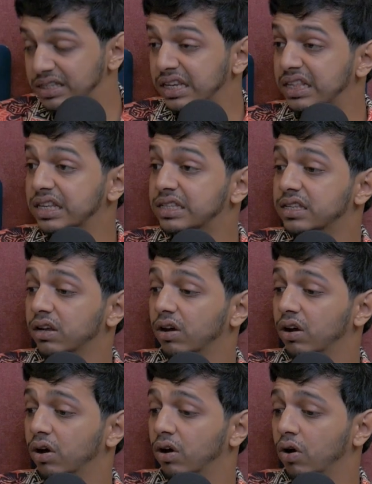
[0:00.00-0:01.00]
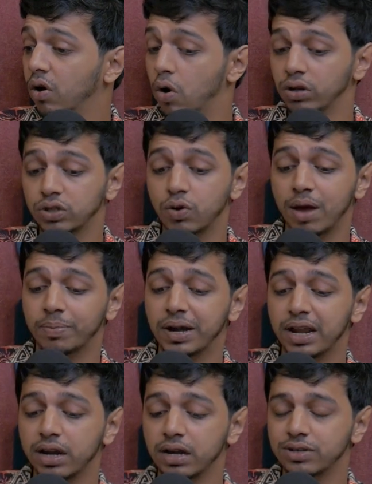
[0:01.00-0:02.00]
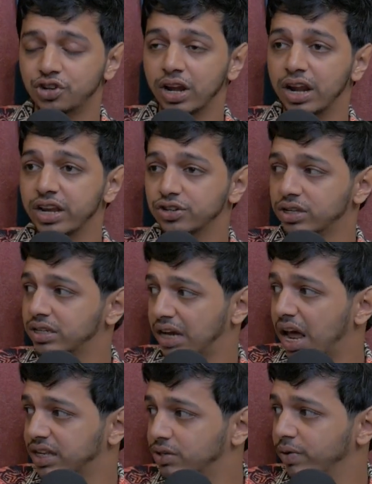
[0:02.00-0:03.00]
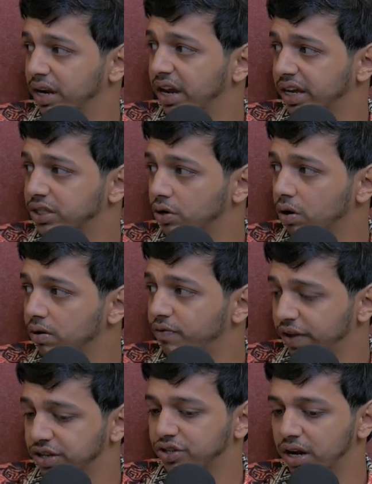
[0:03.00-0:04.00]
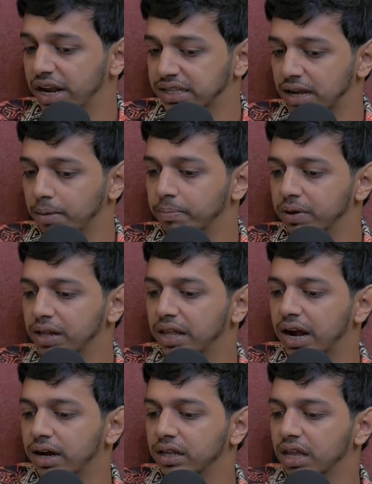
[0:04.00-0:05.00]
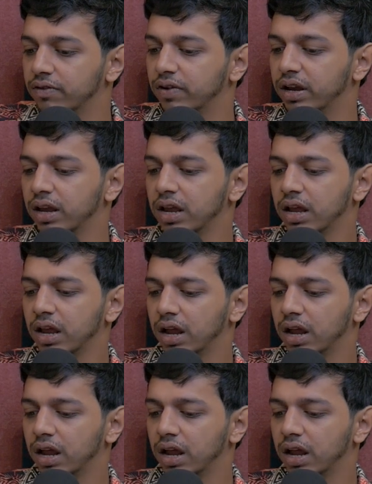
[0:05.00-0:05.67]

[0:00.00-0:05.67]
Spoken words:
See, this also happened in Chennai just last week. Like, it's not a fictional example that there were